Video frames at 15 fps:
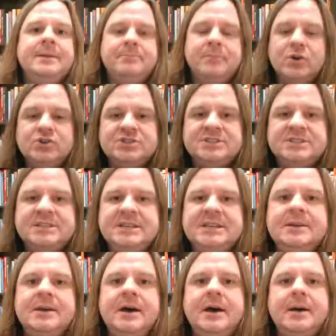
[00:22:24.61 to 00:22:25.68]

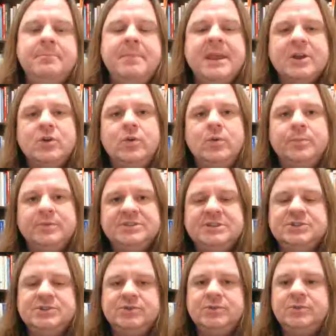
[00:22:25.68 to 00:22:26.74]
emergency medical
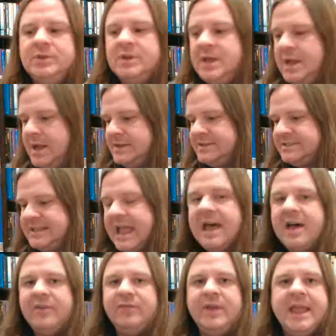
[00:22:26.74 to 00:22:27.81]
procedural
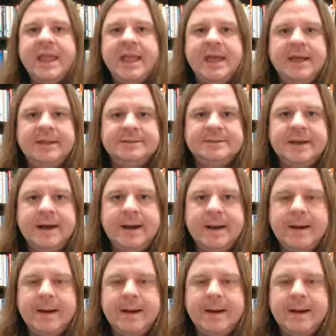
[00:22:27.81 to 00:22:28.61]
staff and